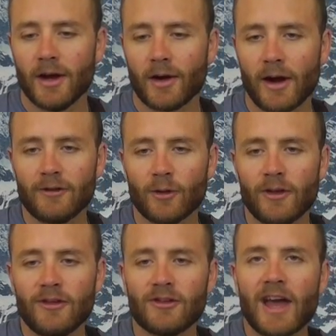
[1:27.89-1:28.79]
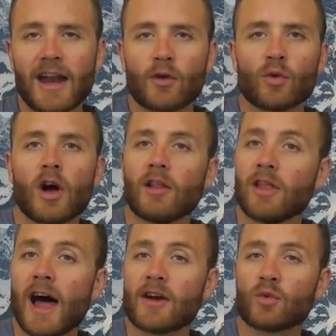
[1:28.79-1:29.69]
Alright, so this has got a
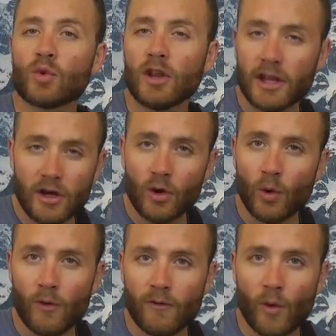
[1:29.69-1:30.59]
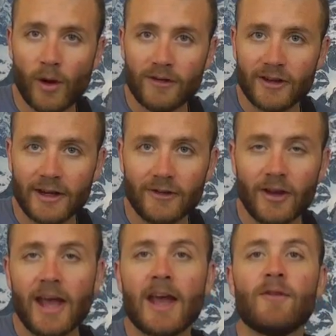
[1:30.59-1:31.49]
lot of really cool
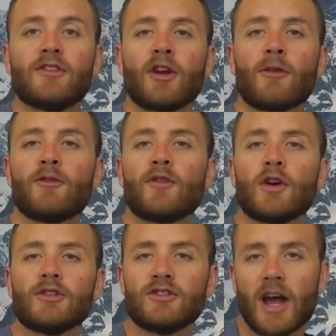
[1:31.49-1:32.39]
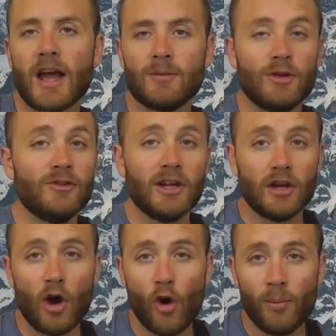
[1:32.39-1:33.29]
voicings. If it's our first time using
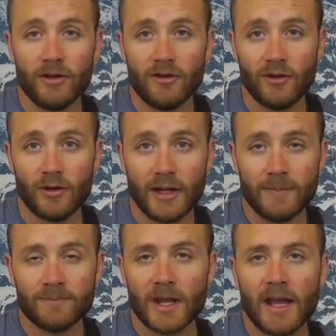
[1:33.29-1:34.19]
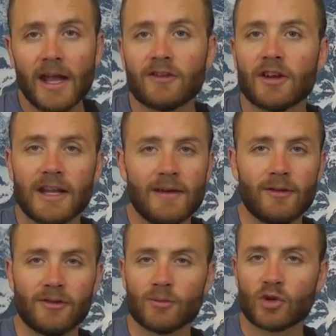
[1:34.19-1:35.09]
an open tuning, it's going to give
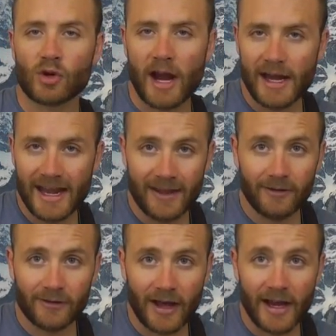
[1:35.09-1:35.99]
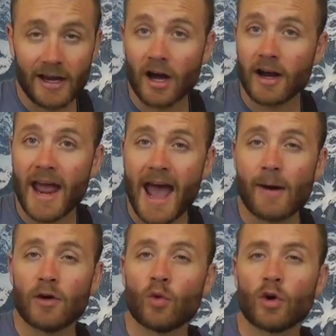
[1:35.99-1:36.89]
us some great insight on
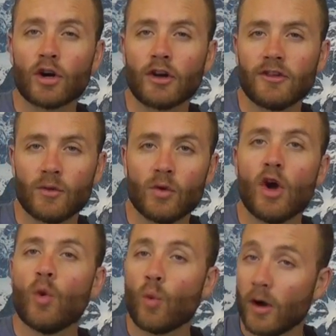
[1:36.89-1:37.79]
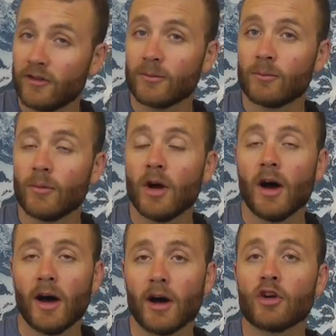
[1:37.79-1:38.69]
how it works and what some
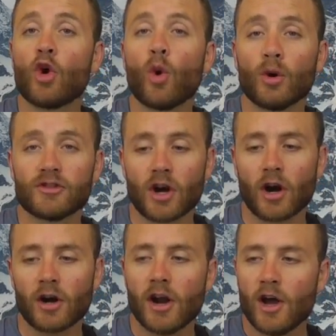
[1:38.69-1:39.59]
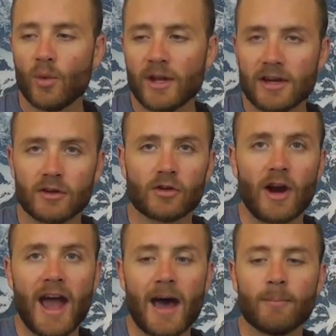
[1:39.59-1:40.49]
chords are we can
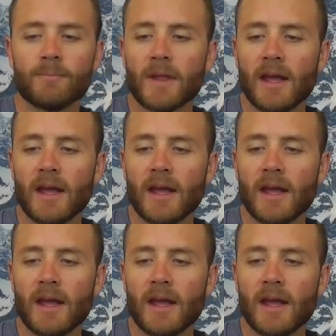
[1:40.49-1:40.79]
grab.